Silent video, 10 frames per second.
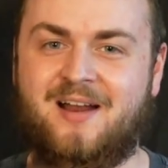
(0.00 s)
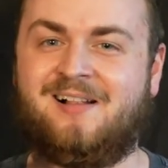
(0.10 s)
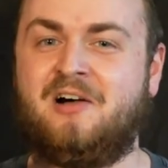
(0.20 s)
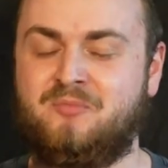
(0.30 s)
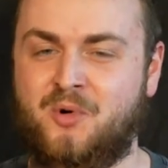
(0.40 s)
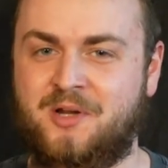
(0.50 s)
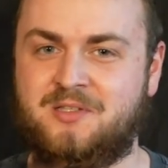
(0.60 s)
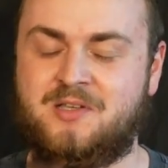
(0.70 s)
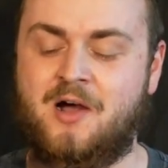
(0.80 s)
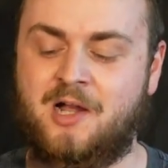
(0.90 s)
I'll have more to
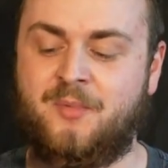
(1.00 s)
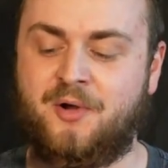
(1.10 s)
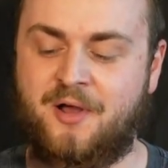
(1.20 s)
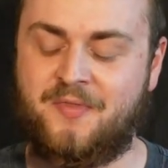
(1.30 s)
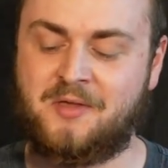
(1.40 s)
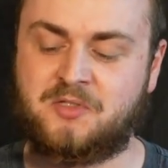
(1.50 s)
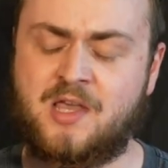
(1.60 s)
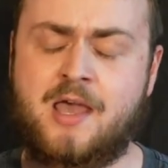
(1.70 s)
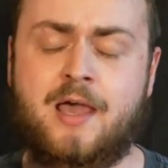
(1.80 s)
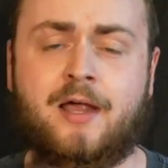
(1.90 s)
talk about on this.
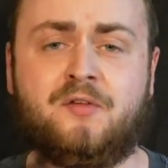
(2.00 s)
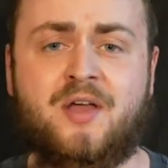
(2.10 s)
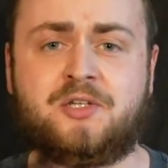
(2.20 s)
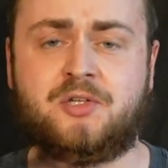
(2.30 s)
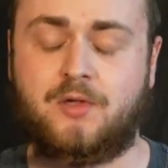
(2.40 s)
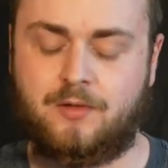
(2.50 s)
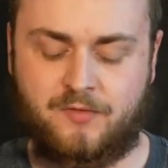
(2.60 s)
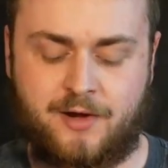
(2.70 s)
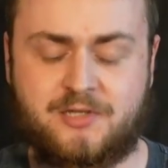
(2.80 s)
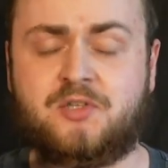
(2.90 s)
And eventually,
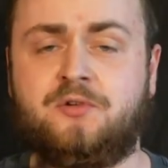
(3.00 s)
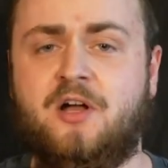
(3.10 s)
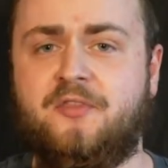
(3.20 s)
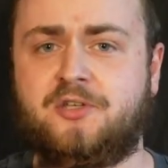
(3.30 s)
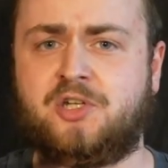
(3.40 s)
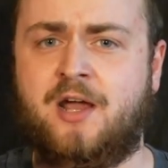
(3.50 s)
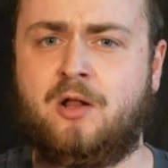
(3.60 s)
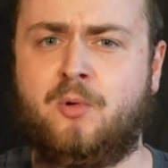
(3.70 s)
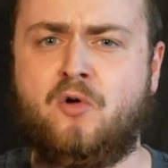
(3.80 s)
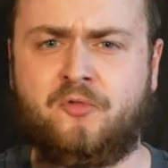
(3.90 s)
very soon on this
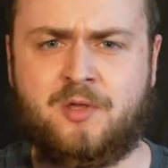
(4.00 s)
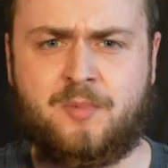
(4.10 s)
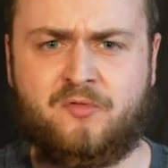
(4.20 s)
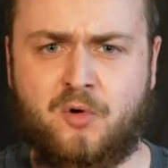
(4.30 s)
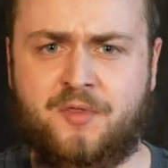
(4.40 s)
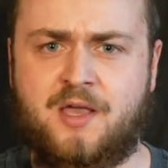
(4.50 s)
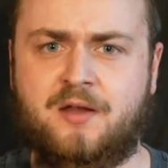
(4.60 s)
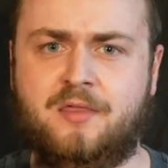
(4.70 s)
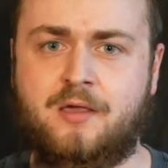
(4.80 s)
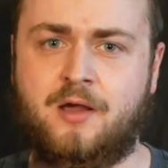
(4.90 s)
channel, hopefully before the
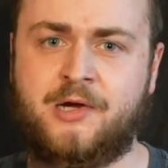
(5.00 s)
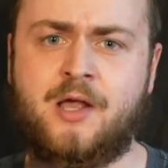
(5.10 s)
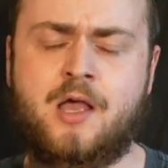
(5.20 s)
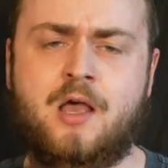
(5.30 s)
end of the year,